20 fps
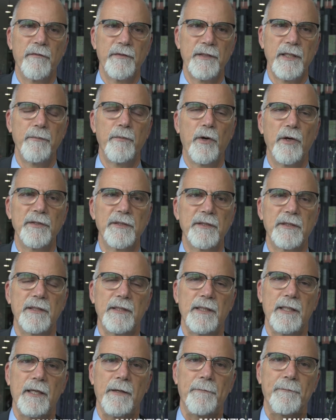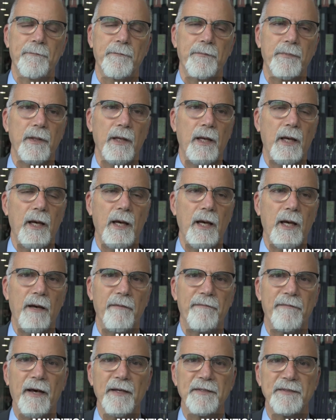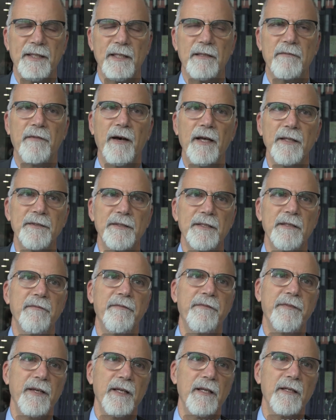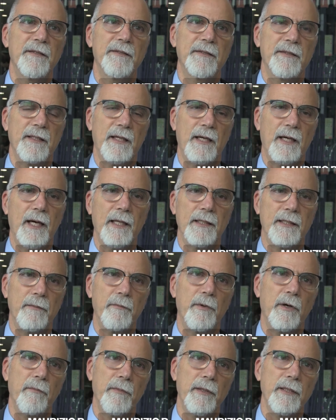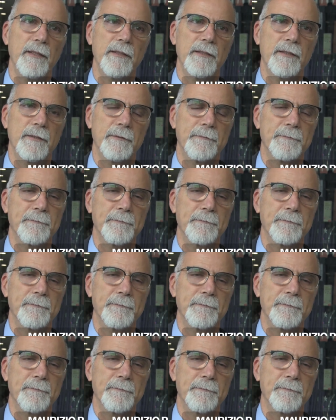of the most uh, uh, fast advancing fields uh, at the moment.